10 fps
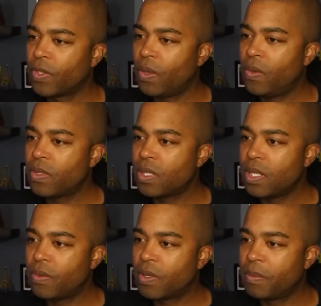The whole
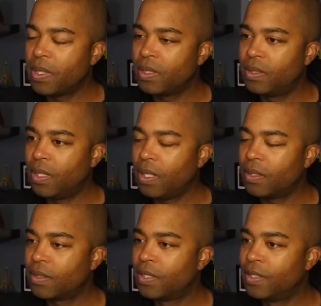city would have been
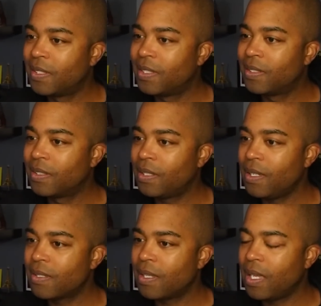done. Didn't
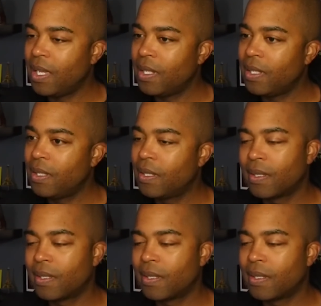cause any